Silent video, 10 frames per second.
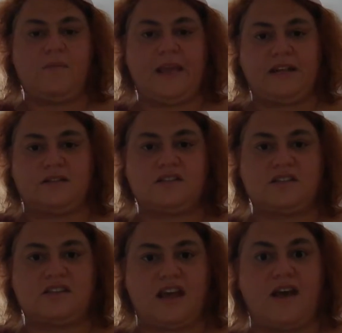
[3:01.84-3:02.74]

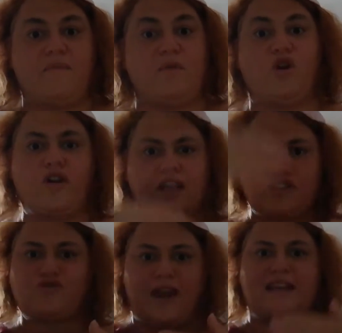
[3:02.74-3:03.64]
means looking
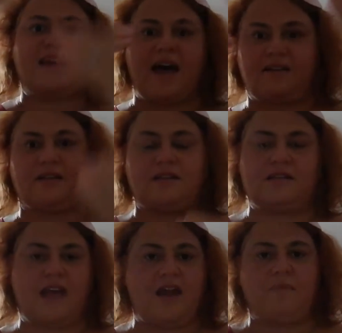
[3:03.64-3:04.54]
straight at
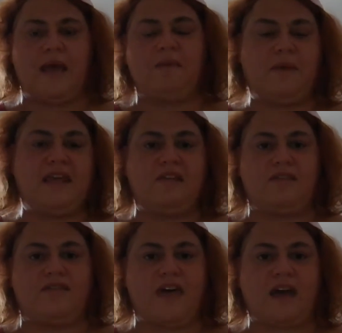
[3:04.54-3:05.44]
it, and maybe
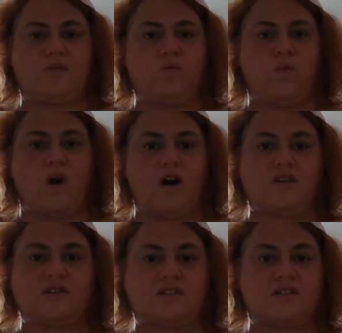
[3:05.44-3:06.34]
that
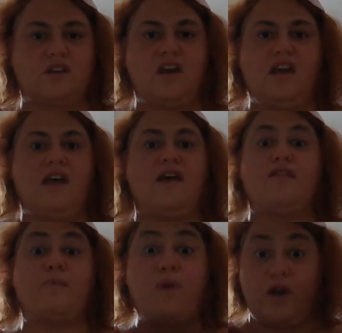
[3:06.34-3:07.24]
was
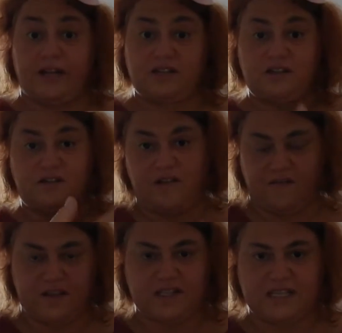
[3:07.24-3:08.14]
the point
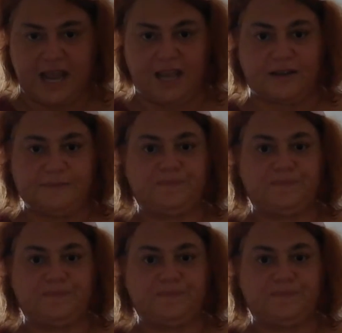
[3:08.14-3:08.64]
of the snake.